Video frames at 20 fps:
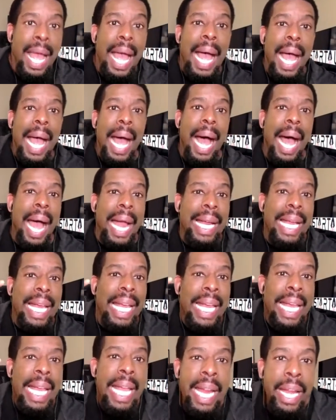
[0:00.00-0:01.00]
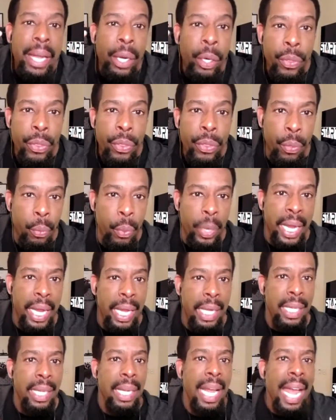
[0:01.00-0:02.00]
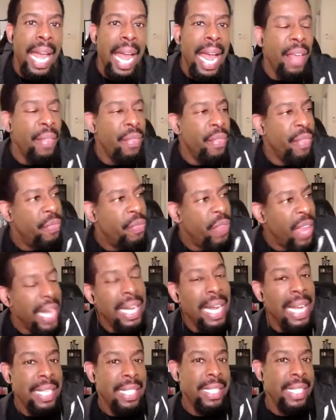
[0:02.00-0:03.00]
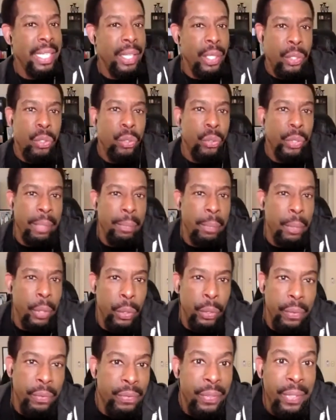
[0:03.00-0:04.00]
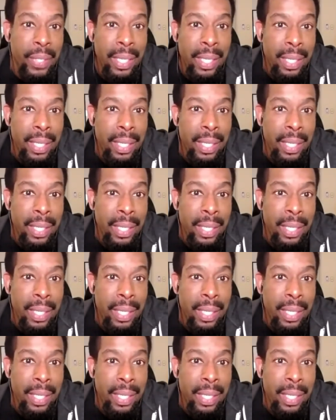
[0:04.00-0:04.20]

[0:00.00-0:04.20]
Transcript: I hear the wind and then I see the tree move.